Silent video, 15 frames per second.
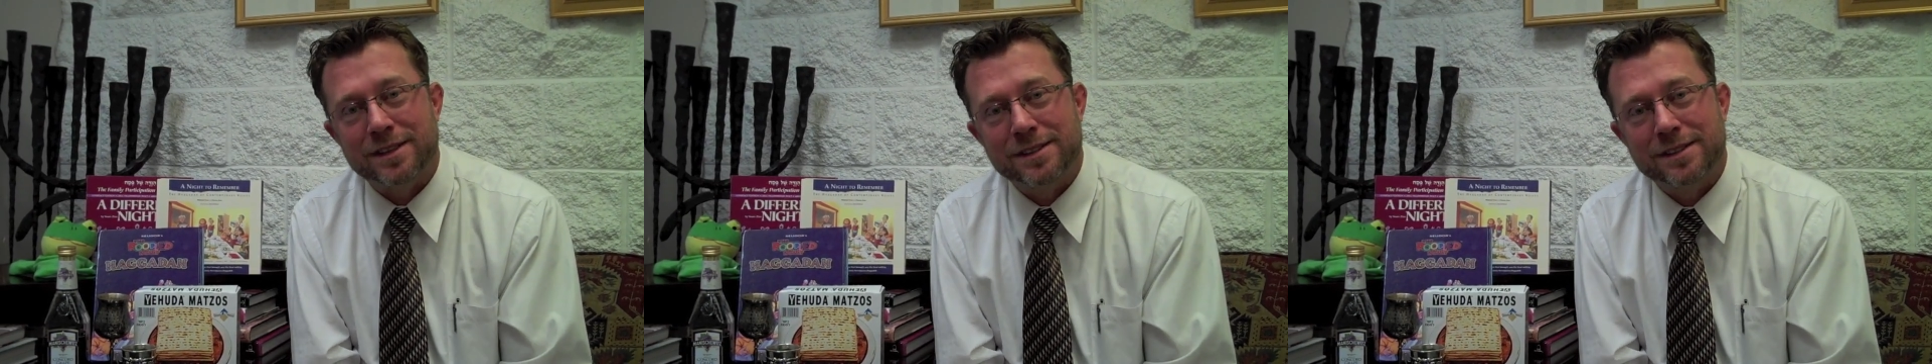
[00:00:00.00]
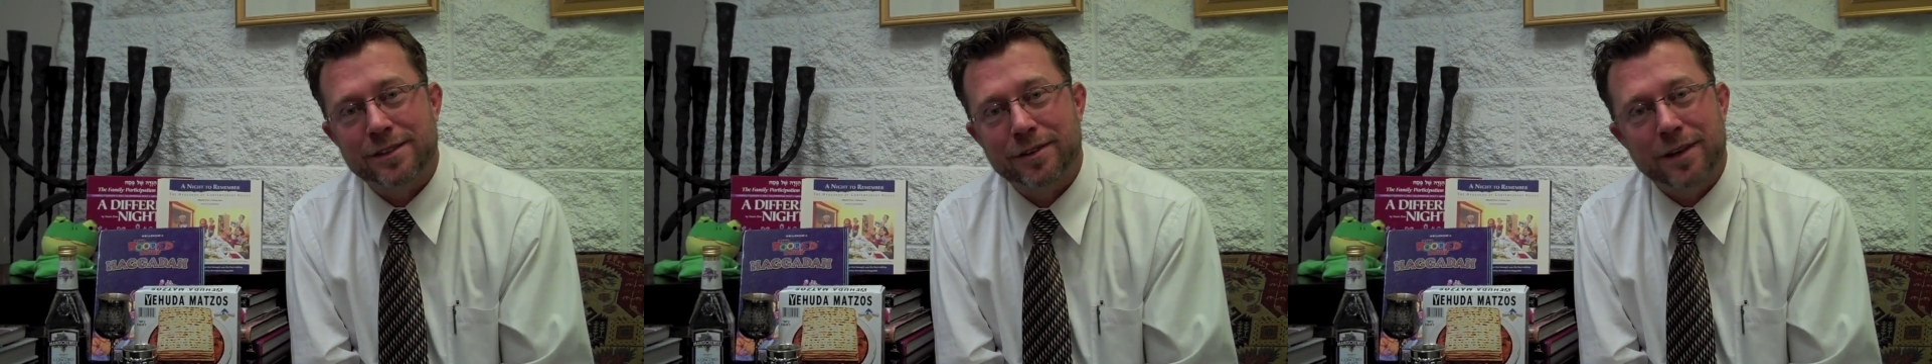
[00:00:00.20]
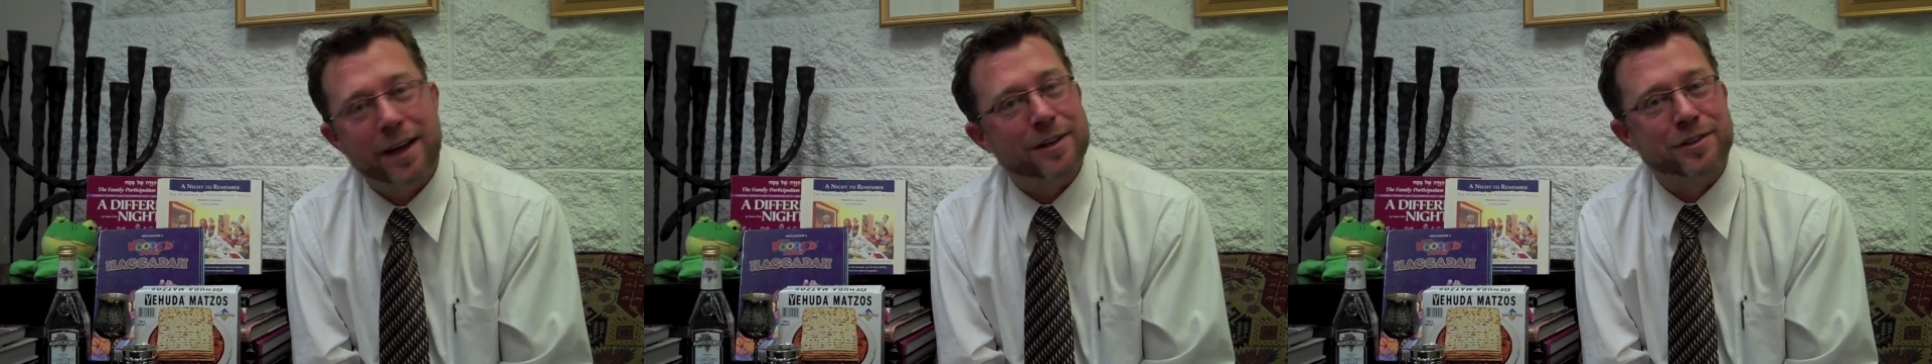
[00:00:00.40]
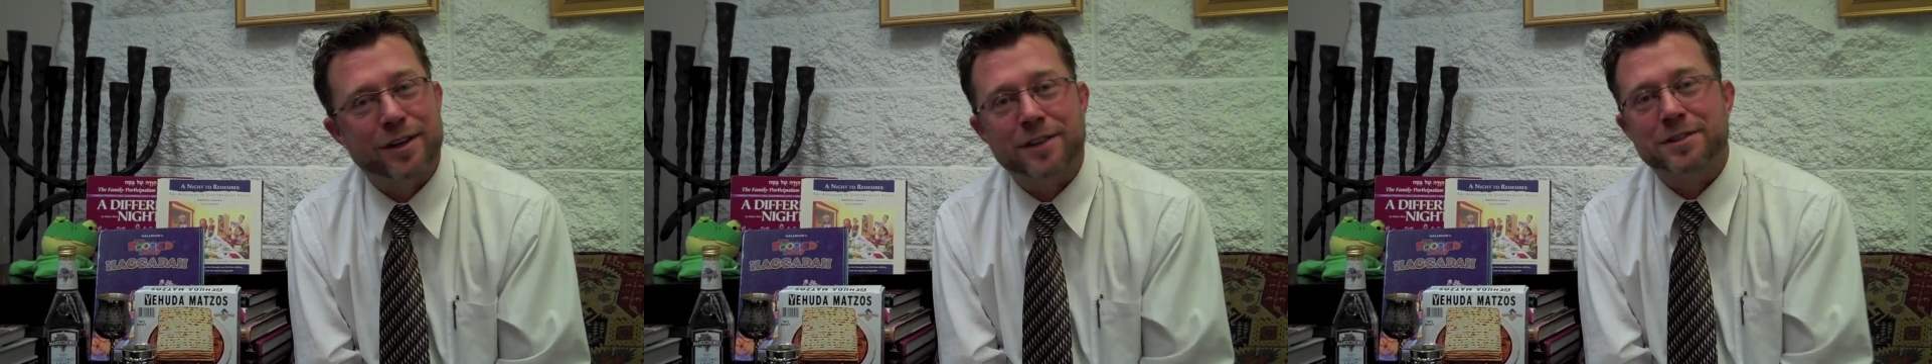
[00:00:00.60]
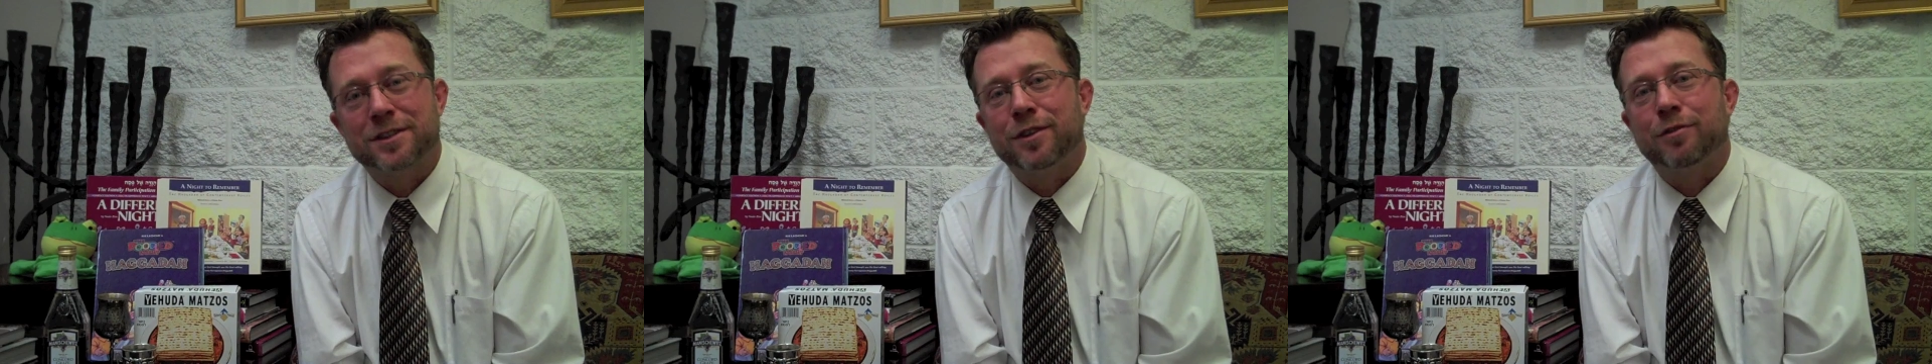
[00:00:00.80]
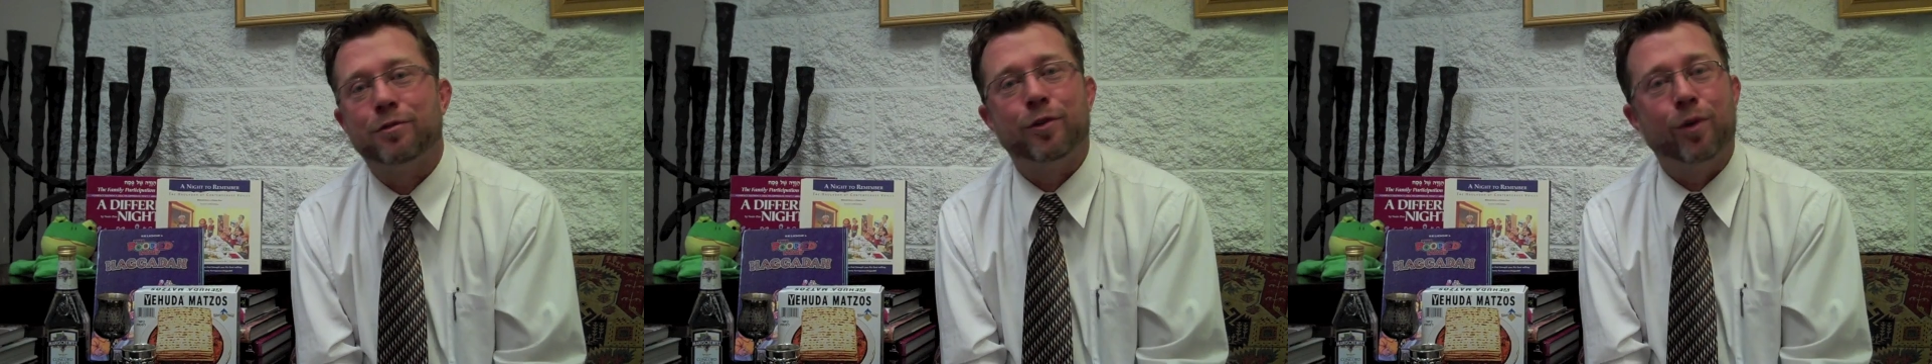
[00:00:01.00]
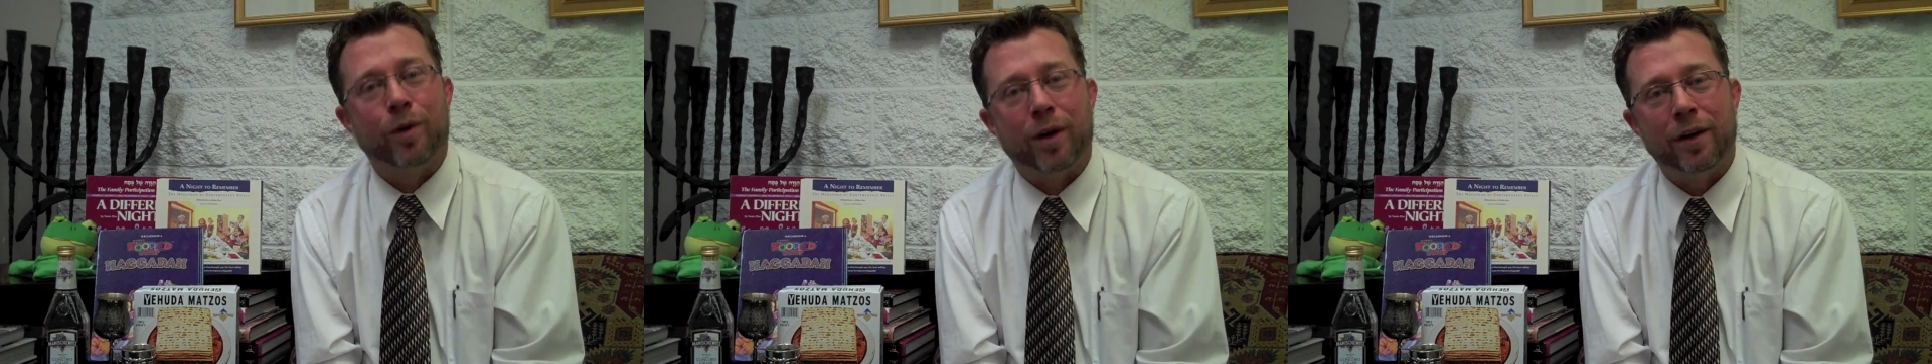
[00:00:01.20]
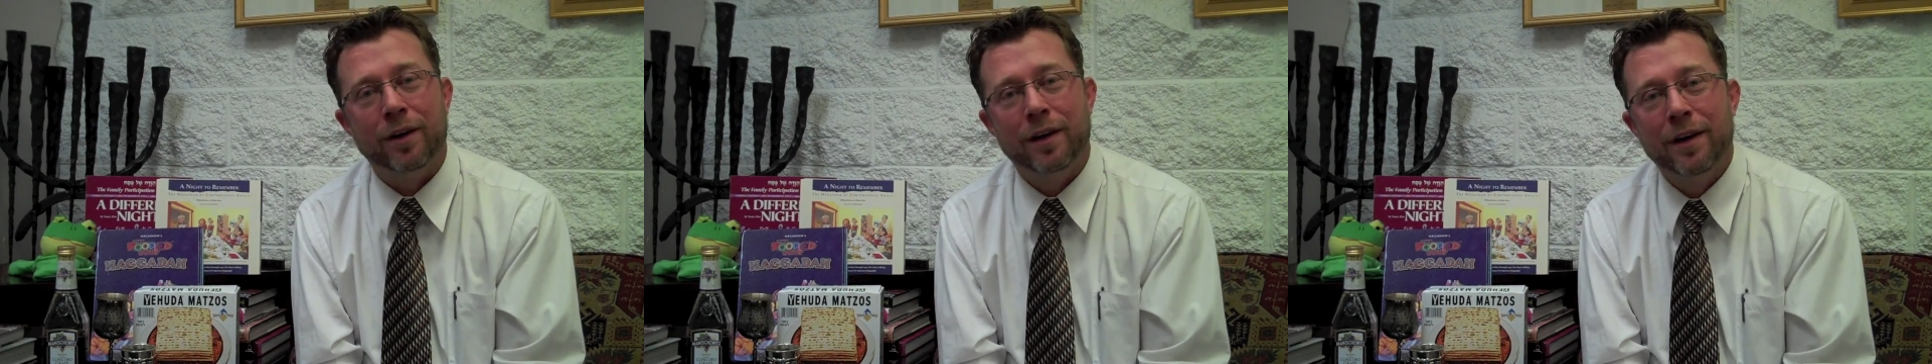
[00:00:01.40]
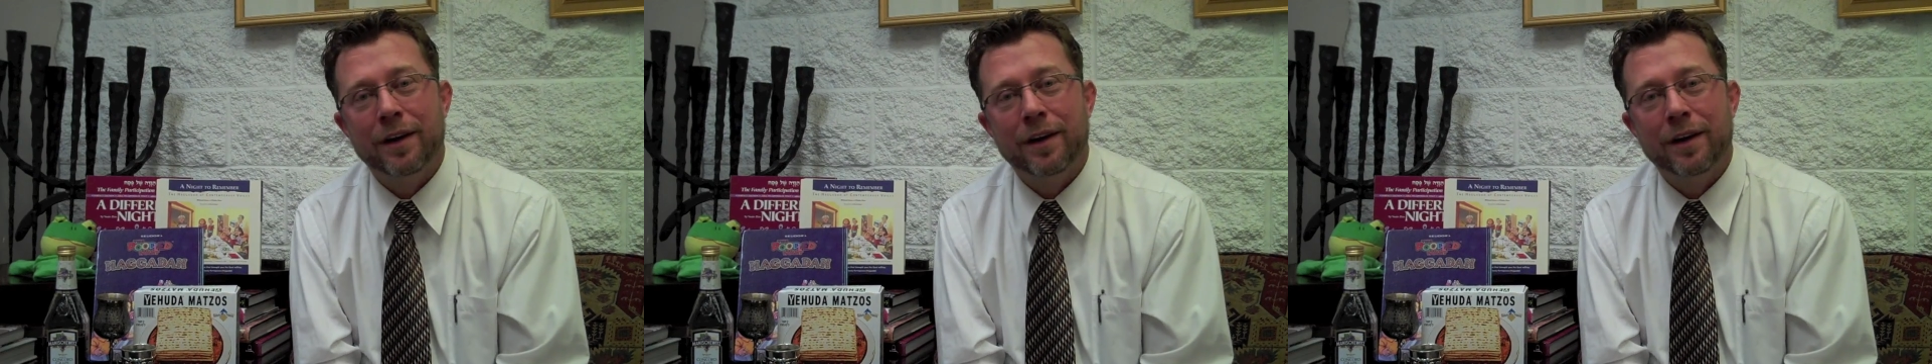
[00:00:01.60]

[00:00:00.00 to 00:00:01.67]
So not just the 4.